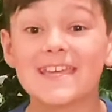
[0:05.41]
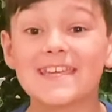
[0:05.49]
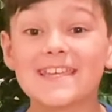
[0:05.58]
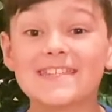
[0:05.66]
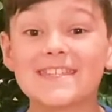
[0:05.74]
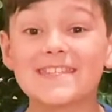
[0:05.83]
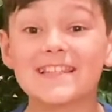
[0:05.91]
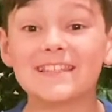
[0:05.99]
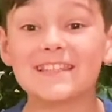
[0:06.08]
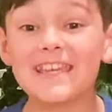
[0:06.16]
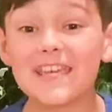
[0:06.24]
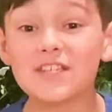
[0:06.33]
is the
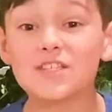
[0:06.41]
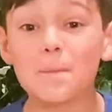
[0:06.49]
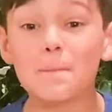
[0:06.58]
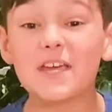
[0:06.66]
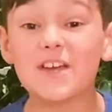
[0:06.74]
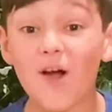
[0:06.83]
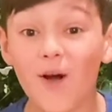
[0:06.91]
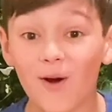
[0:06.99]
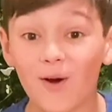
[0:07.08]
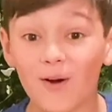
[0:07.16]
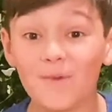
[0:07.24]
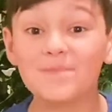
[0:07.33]
Lear's
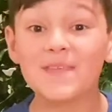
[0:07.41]
Macaw.